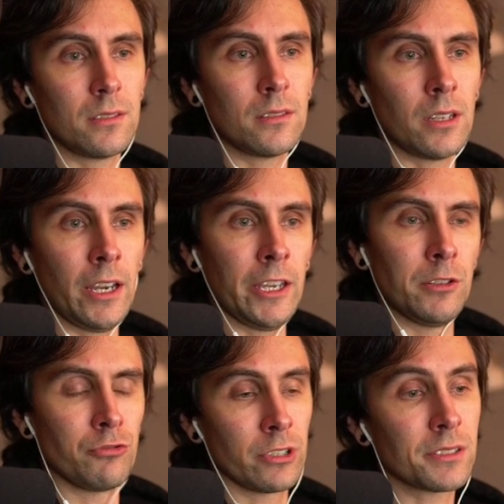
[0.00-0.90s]
in
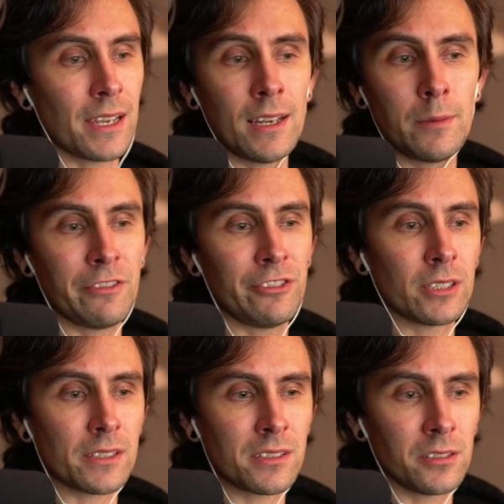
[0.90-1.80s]
real time, if you
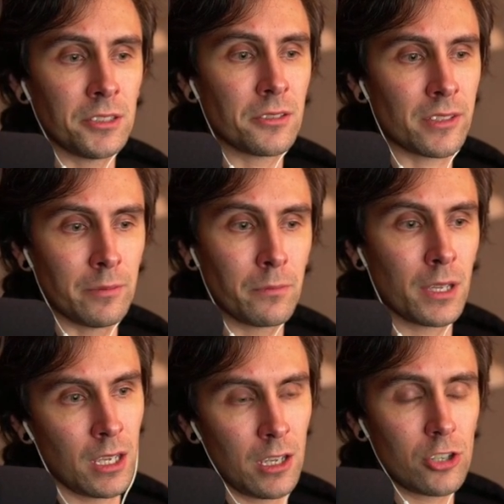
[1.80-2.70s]
can still do some
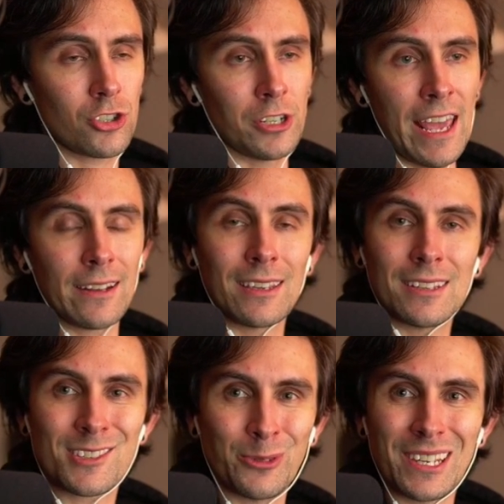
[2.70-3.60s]

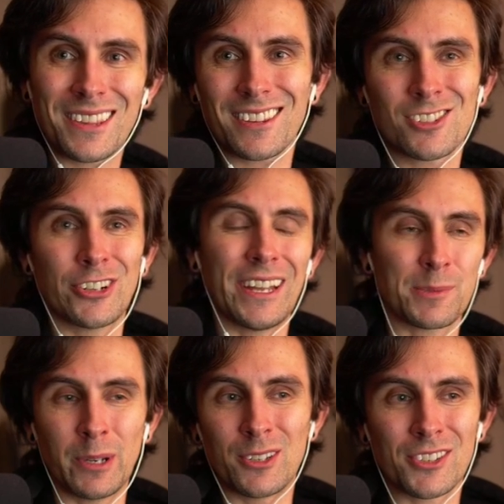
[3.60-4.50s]
shenanigans with
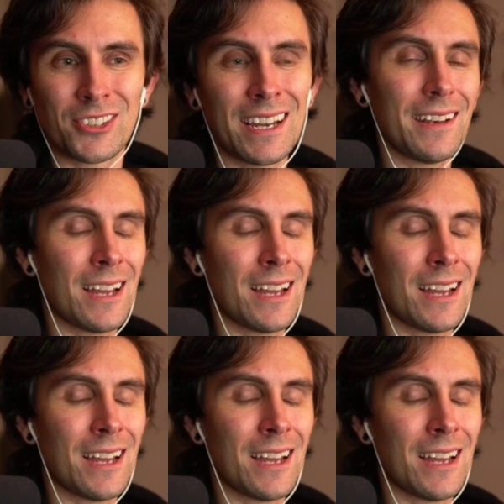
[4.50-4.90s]
transpose or not.